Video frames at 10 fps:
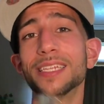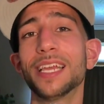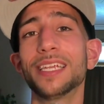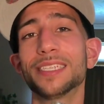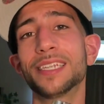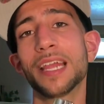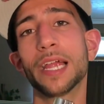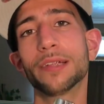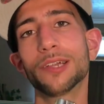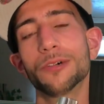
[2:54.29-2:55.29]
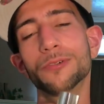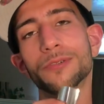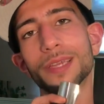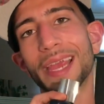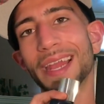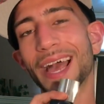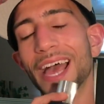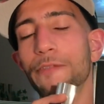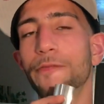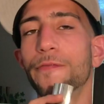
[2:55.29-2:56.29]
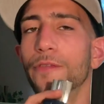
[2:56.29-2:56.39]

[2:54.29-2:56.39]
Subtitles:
date scenarios, and I have